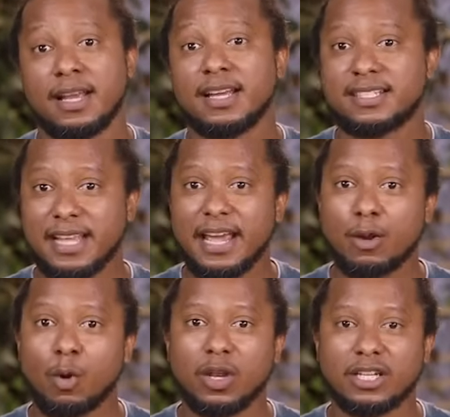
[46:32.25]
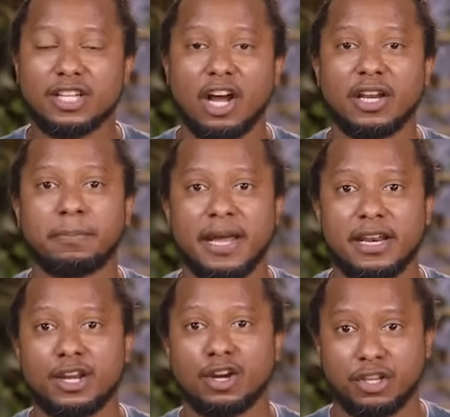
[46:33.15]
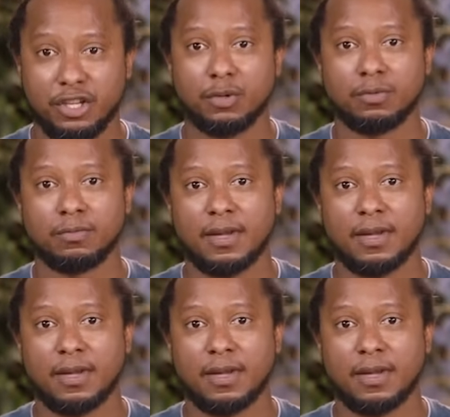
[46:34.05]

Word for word: Stakeholders are depending on you,